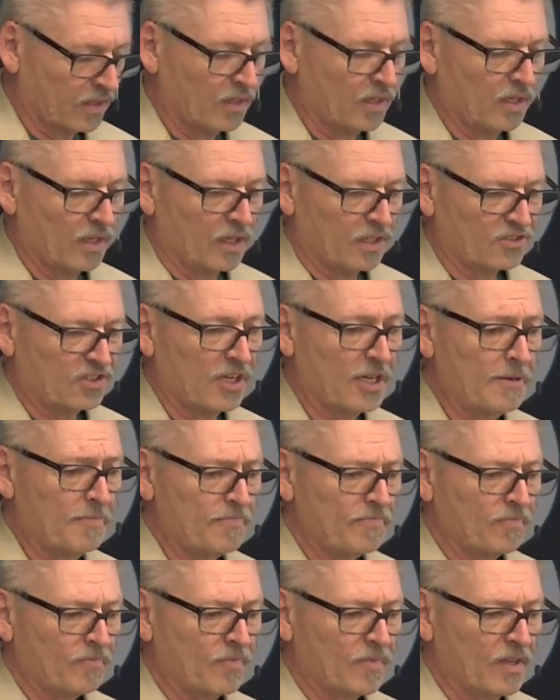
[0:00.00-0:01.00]
See,
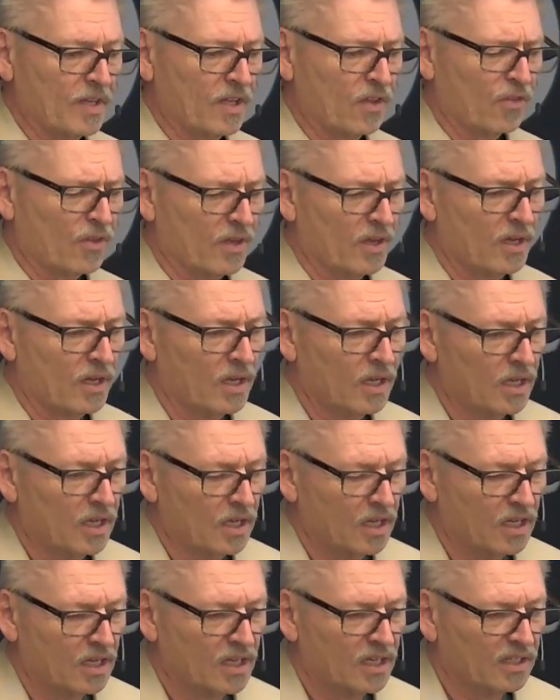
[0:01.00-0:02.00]

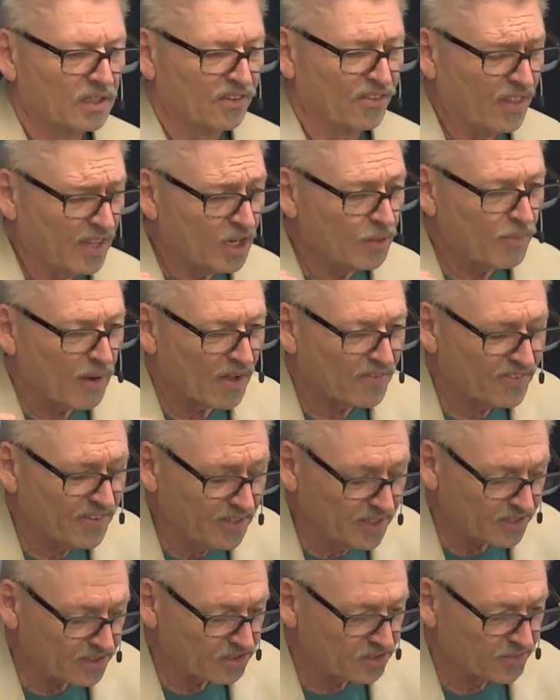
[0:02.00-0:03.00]
think about
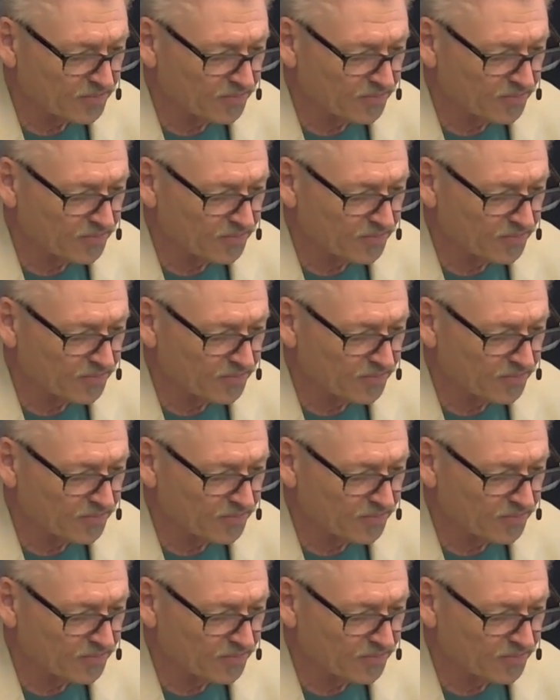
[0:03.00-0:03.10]
this.